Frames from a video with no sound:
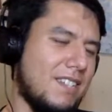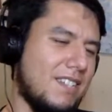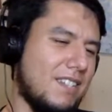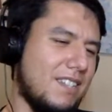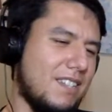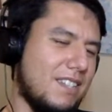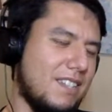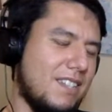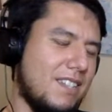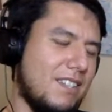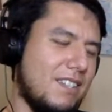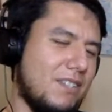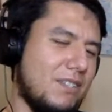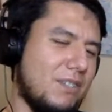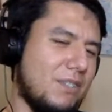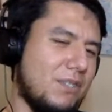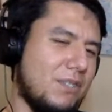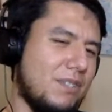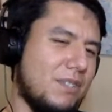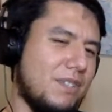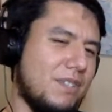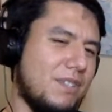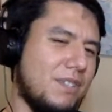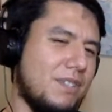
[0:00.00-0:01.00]
And
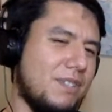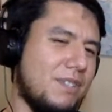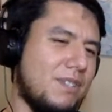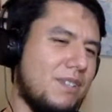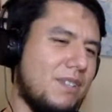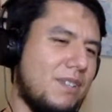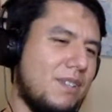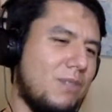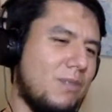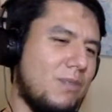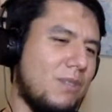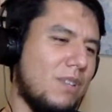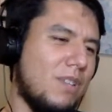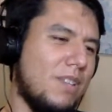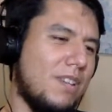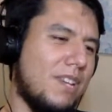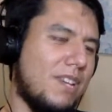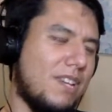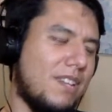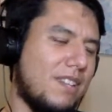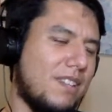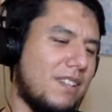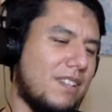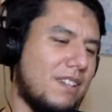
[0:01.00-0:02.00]
also the scene where
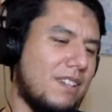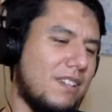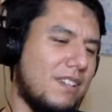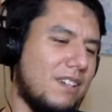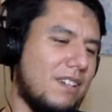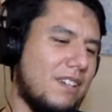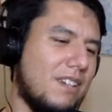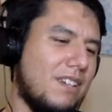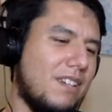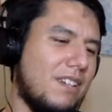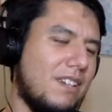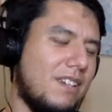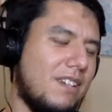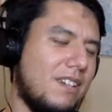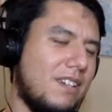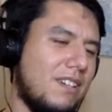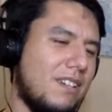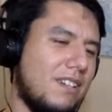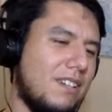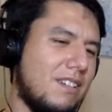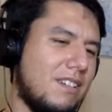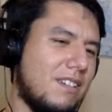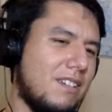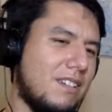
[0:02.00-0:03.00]
like they're
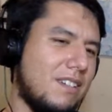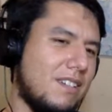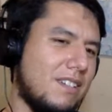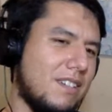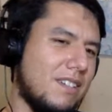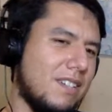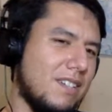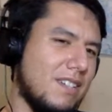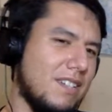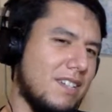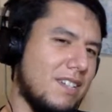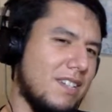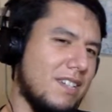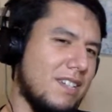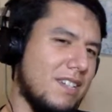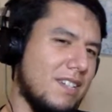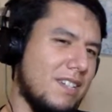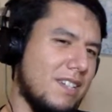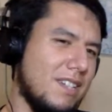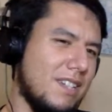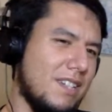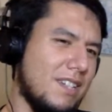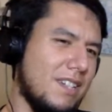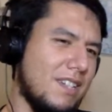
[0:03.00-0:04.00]
eating,
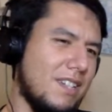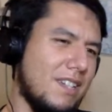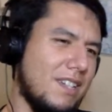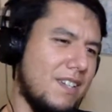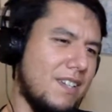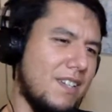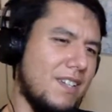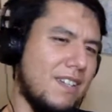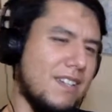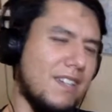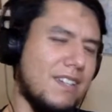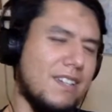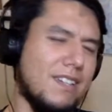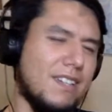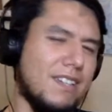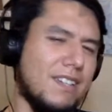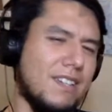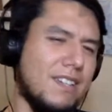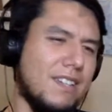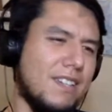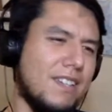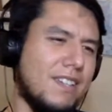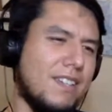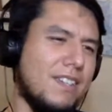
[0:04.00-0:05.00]
it,
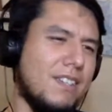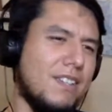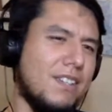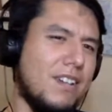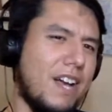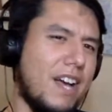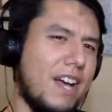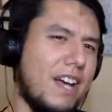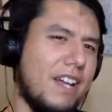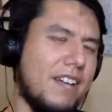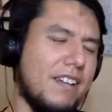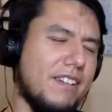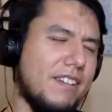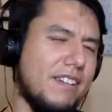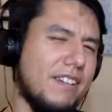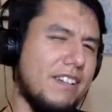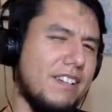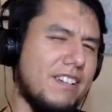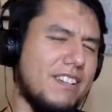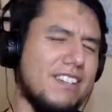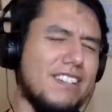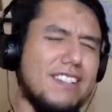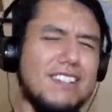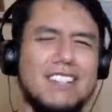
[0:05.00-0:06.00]
like they're at
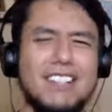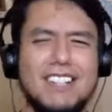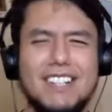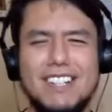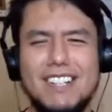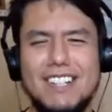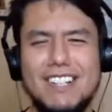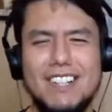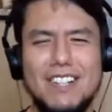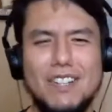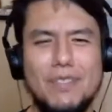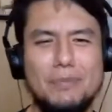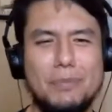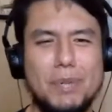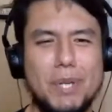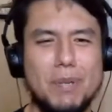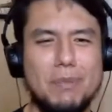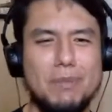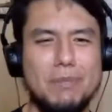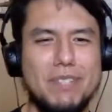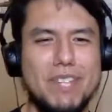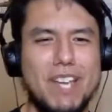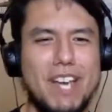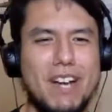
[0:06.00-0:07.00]

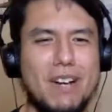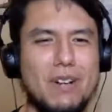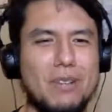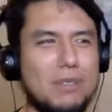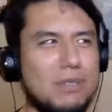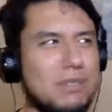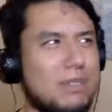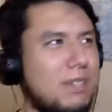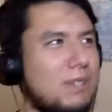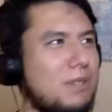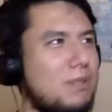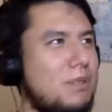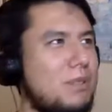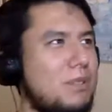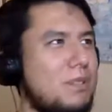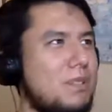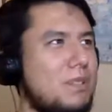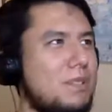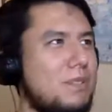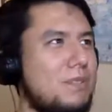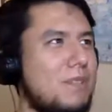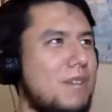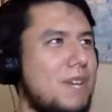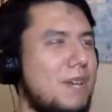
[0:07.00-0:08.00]
Pim's house, like with
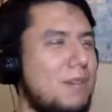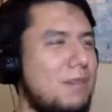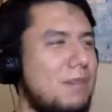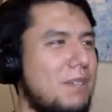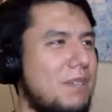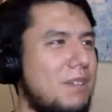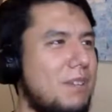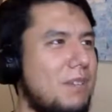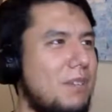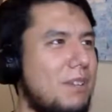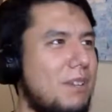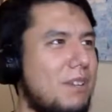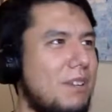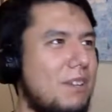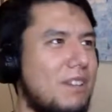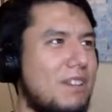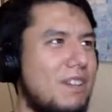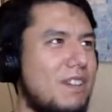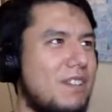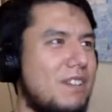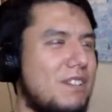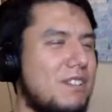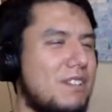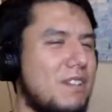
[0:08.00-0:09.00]
his family, or they're
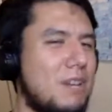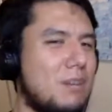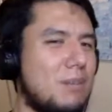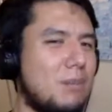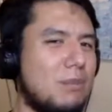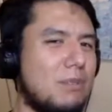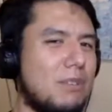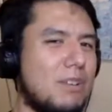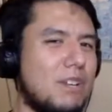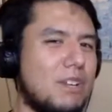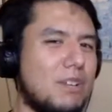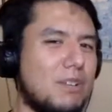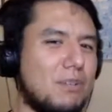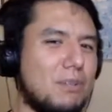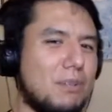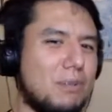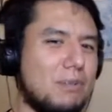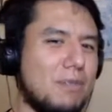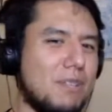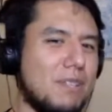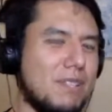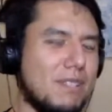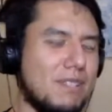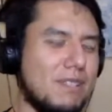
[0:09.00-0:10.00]
at the table, right? You
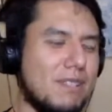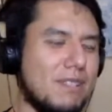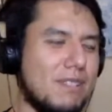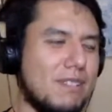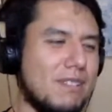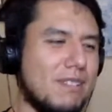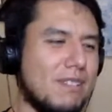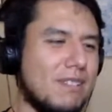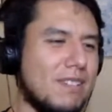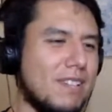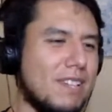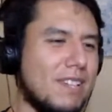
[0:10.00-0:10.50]
remember that scene?